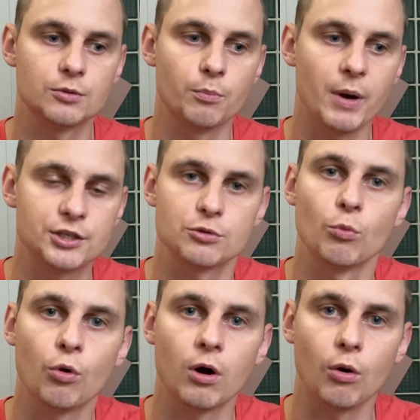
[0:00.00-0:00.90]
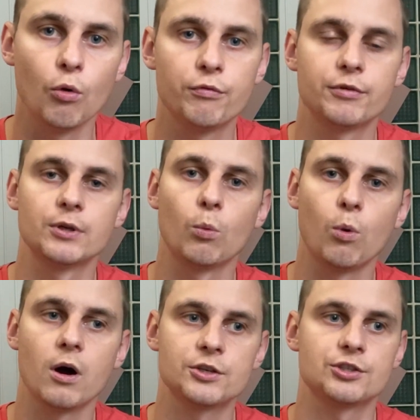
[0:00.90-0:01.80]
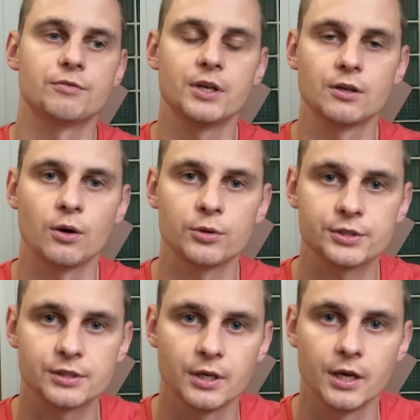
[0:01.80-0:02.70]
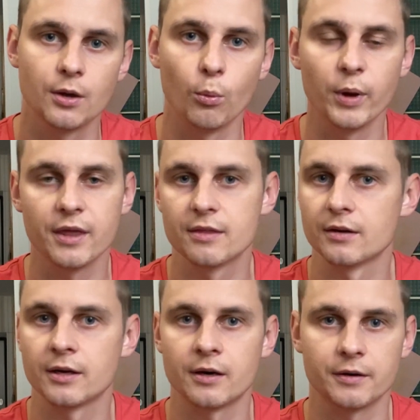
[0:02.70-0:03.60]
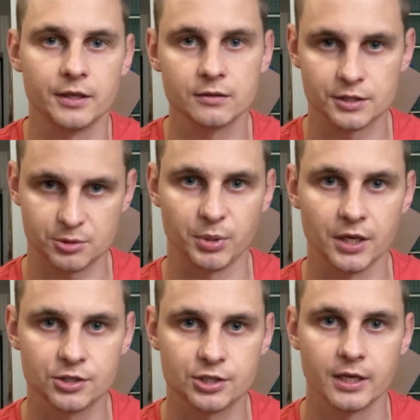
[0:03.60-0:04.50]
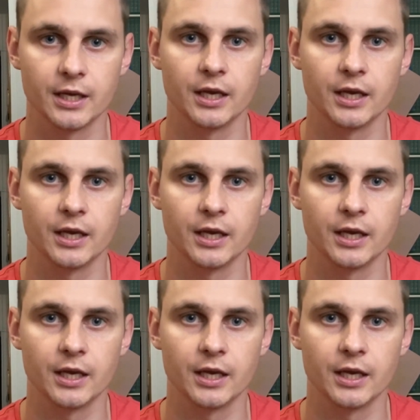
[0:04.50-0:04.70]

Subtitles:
much more often watch videos with English speech,